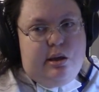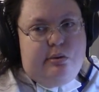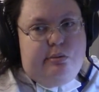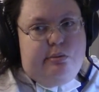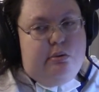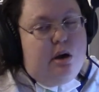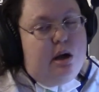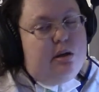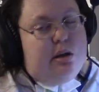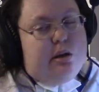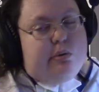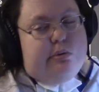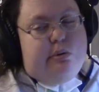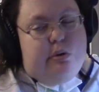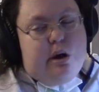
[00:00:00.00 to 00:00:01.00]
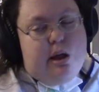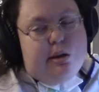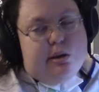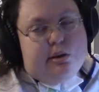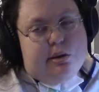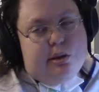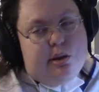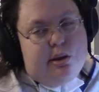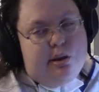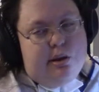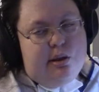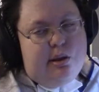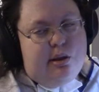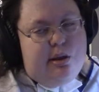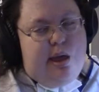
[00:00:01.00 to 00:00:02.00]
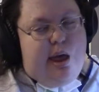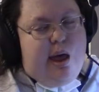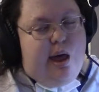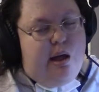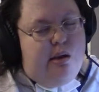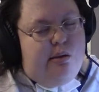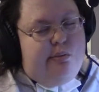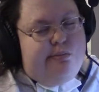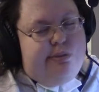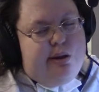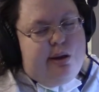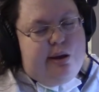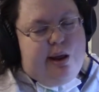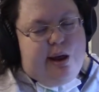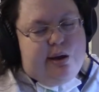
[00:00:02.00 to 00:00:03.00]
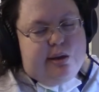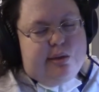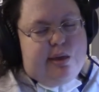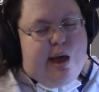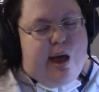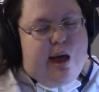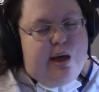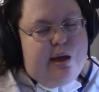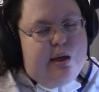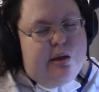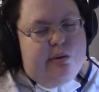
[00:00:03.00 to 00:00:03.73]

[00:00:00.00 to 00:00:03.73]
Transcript: wouldn't want help like that